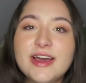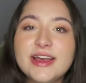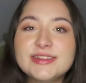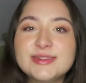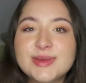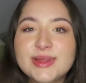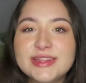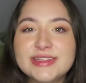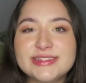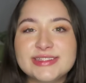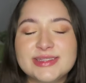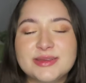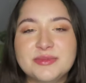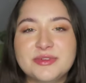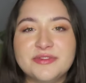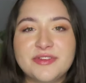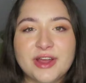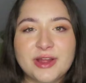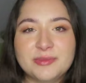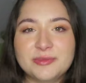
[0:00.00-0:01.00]
as well as some
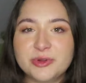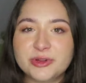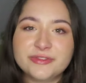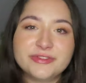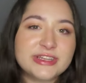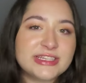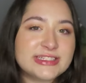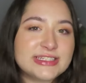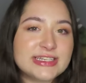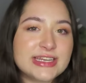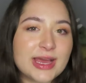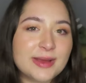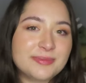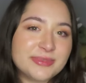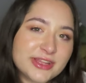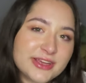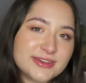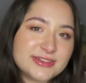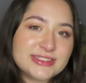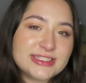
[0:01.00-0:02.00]
of our more recent
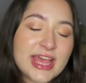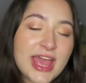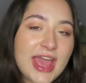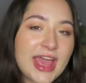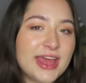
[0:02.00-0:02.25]
uploads